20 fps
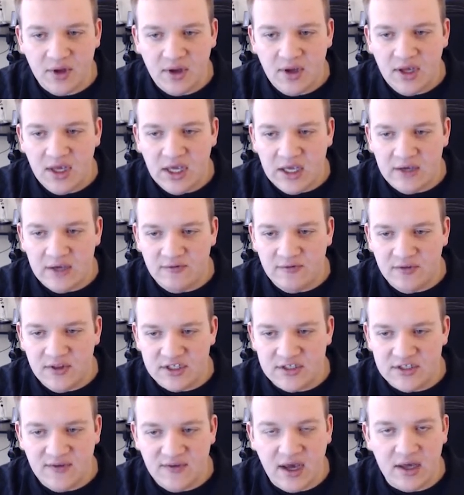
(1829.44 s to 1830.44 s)
If
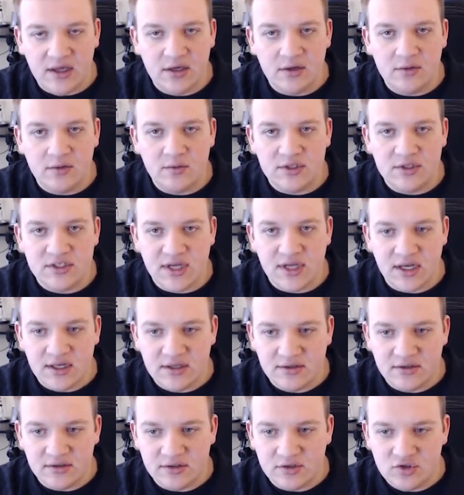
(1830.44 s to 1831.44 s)
this value was set
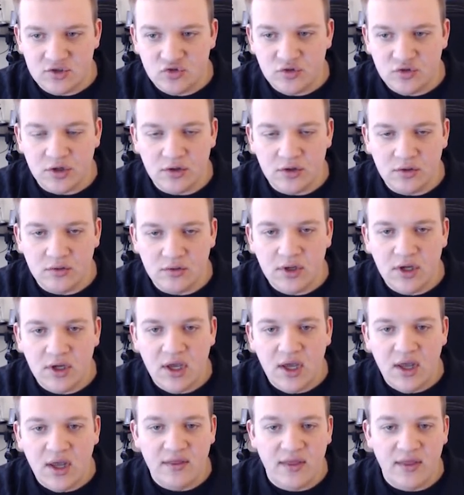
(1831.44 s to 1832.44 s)
to true,
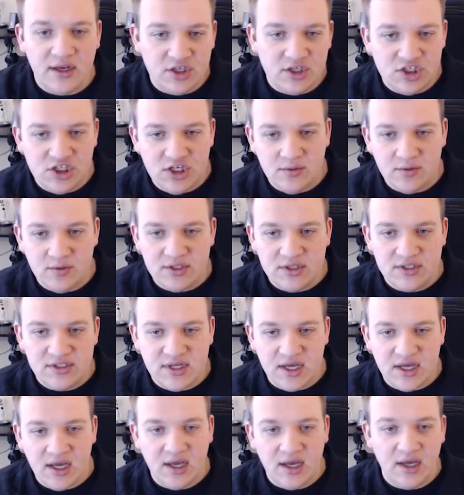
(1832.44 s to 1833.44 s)
then she would
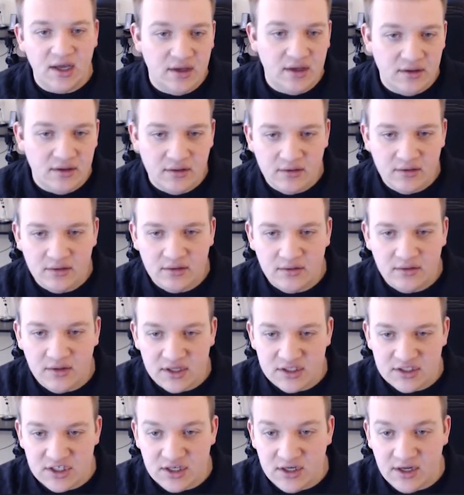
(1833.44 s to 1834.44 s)
say
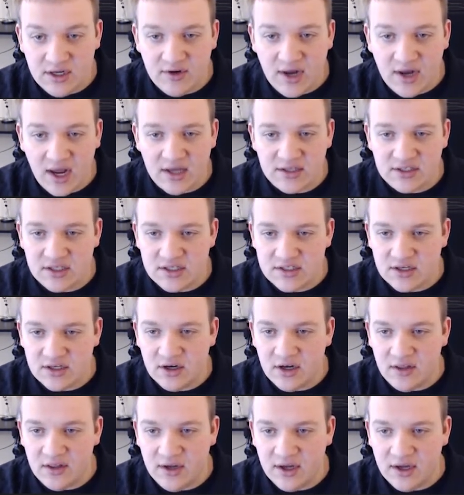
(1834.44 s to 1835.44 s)
this, she'd even ask, is there
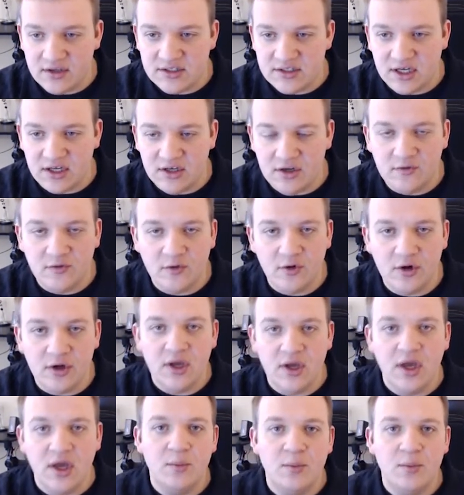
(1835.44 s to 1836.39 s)
anything else I can do for you?